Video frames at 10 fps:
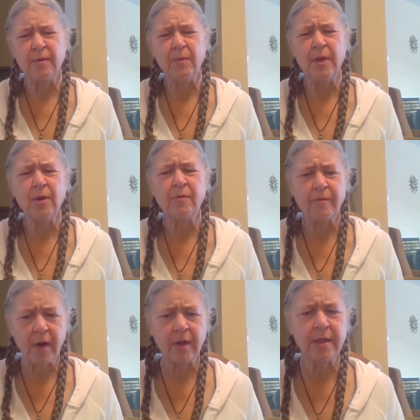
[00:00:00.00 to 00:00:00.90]
we don't
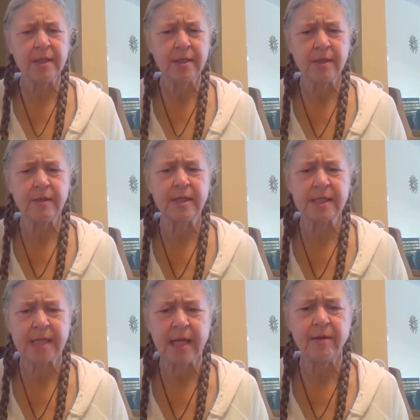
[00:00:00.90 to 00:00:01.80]
fall into the
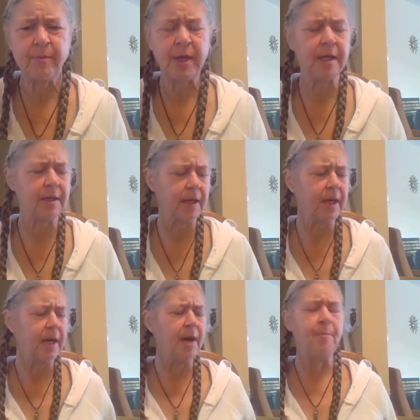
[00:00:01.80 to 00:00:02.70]
state of being
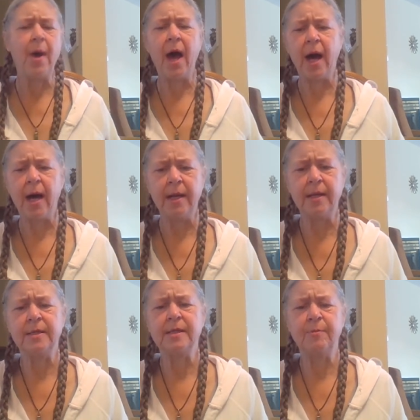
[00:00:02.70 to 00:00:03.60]
mad
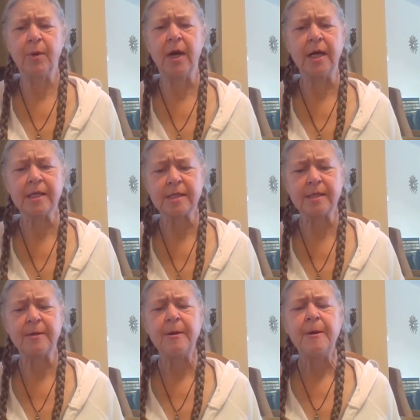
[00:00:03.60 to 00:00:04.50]
and depressed.